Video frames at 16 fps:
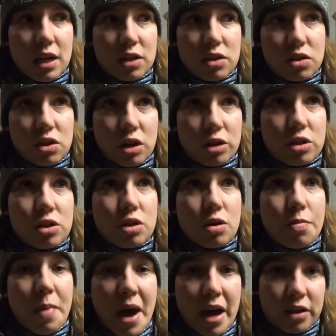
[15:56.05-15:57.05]
it starts
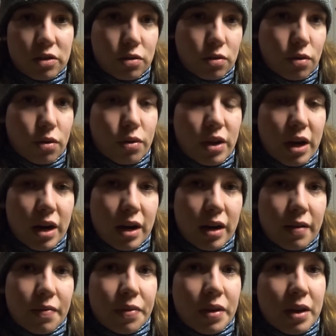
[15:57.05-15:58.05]
to pass through there,